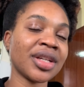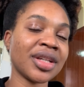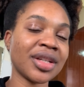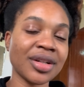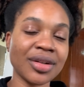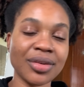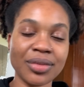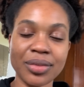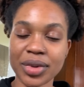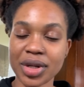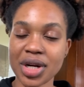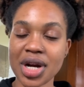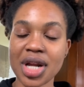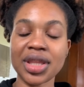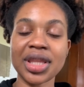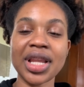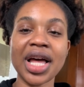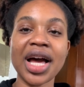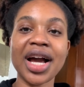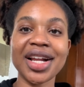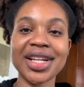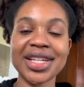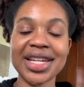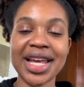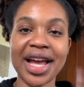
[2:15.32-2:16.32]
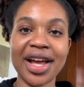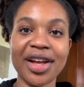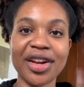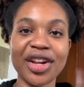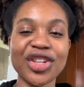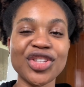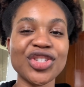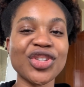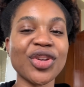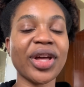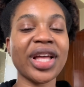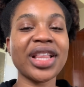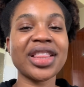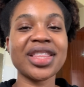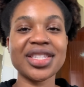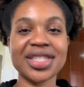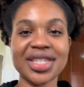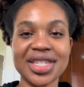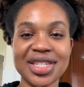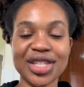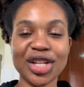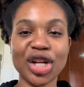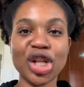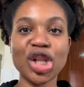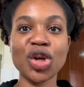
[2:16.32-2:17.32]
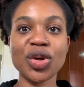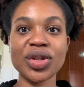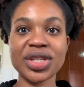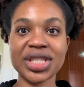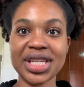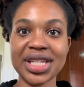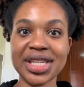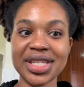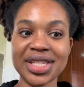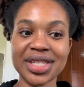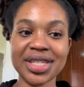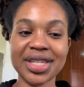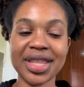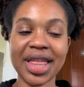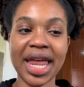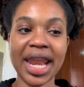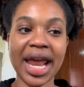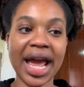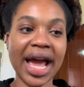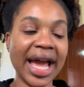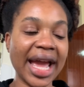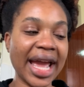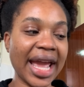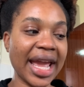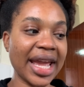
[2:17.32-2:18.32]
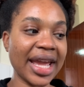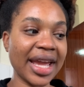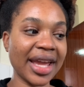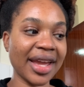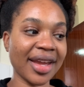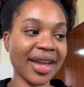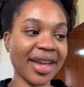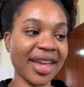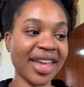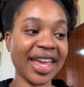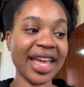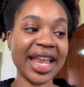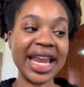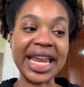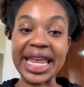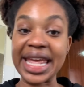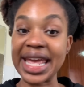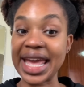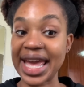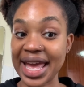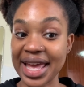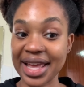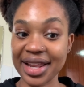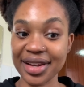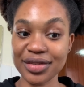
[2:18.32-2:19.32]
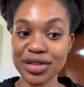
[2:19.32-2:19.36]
we're on lockdown. And so like this is the closest that I can get.